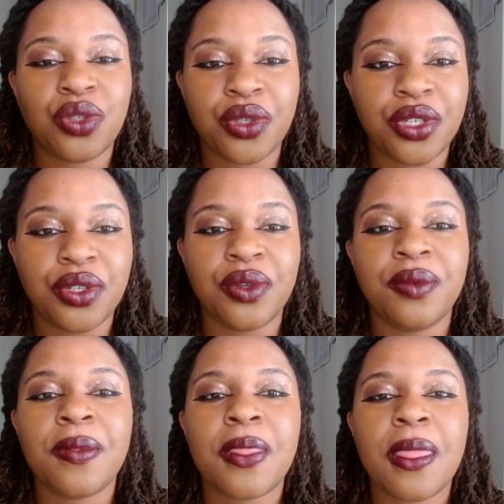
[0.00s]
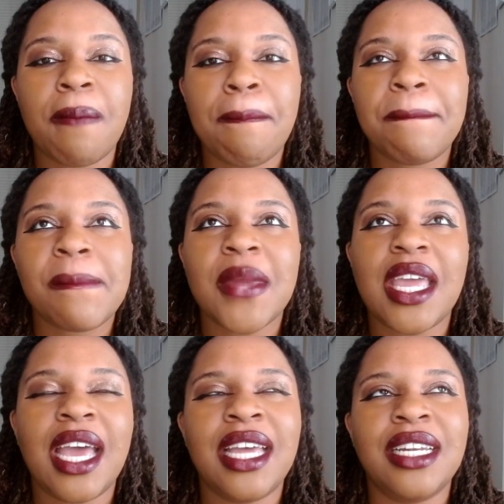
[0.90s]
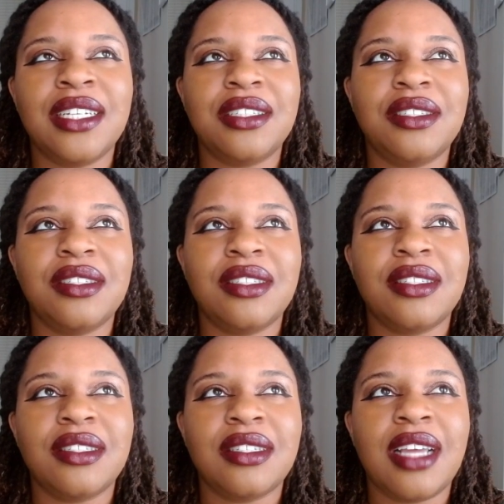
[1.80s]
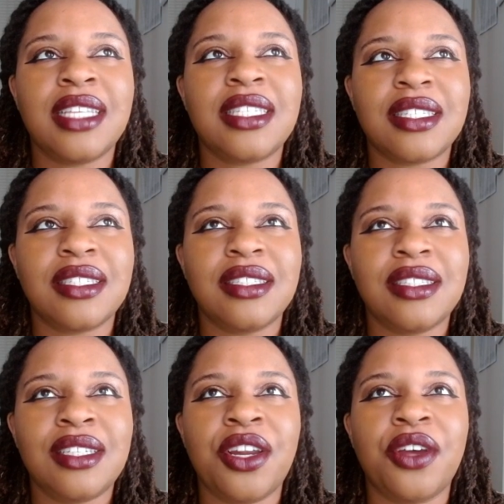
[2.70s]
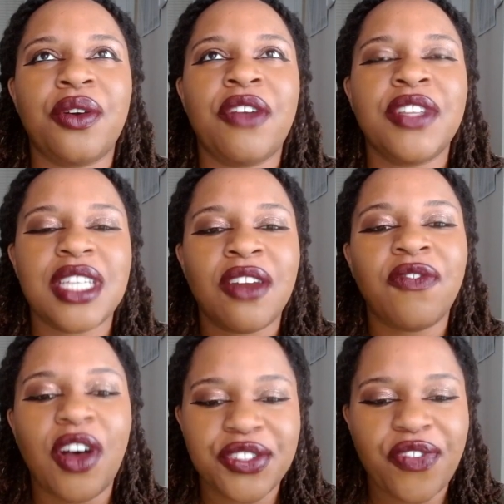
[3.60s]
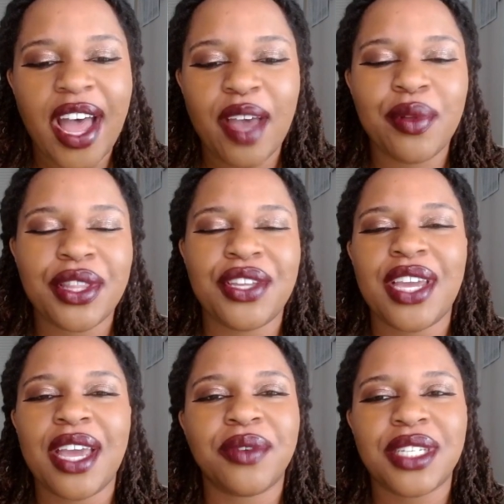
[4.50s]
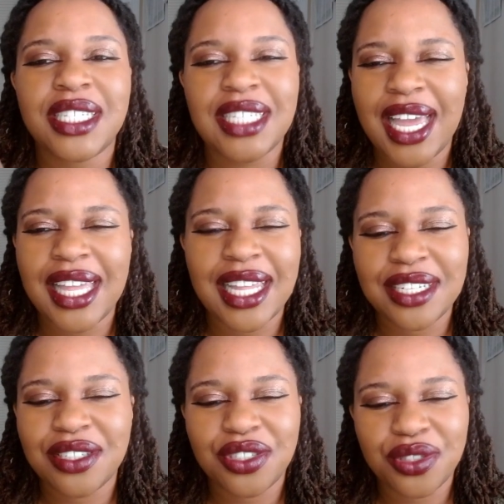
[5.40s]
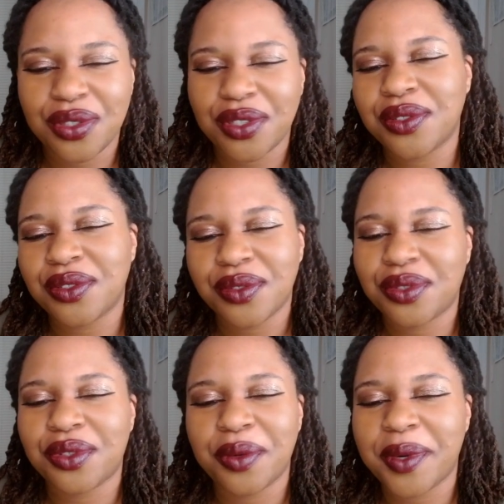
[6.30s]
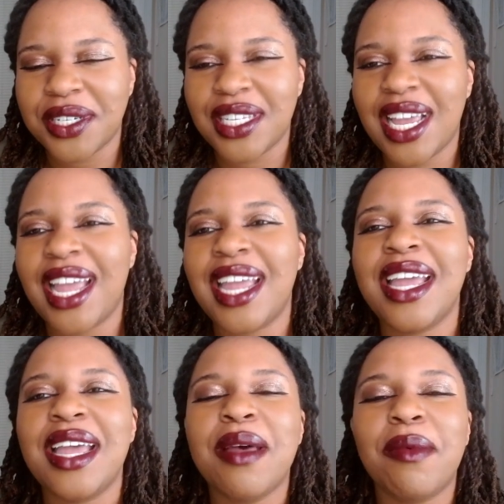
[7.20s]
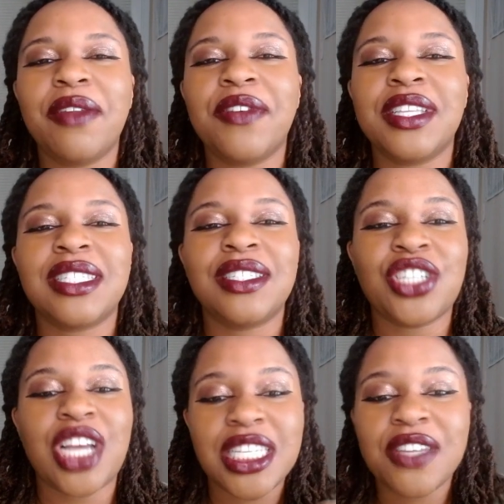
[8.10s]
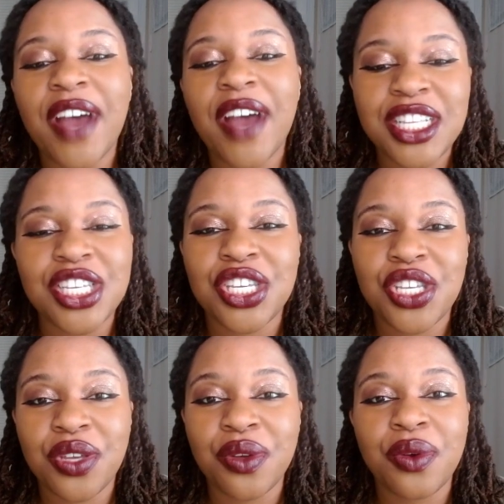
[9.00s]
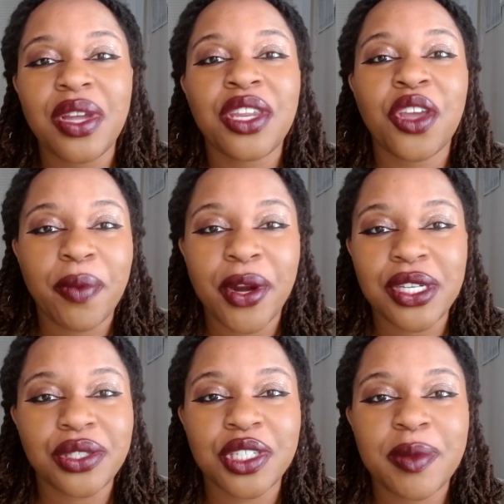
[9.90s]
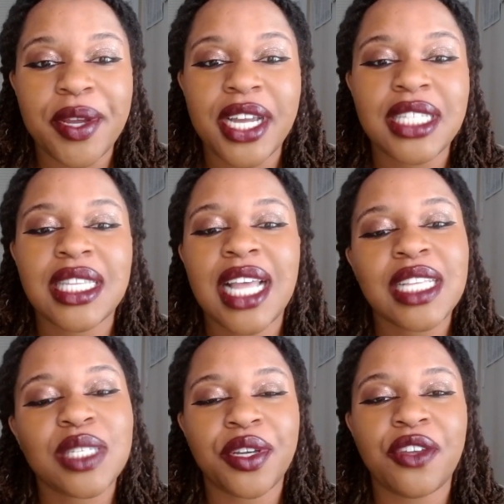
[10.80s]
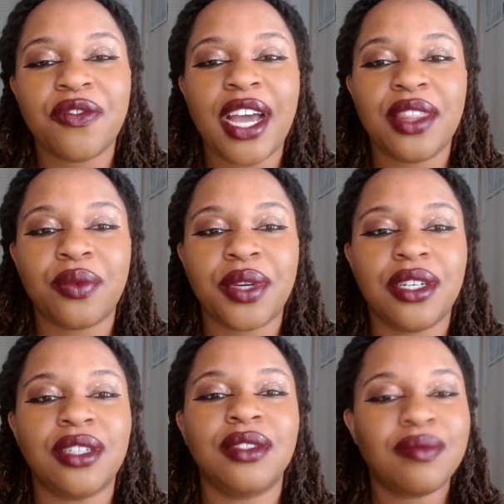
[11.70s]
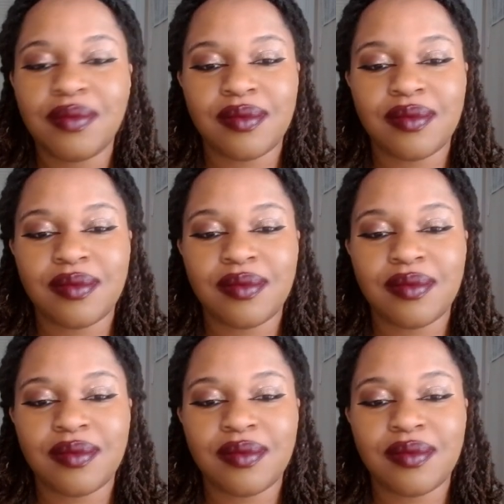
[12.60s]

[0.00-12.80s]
true. And it's, if it's unfalsifiable, then you can't really say that it's true per se. But if it's justified to you and your personal experience, then that's where you find the real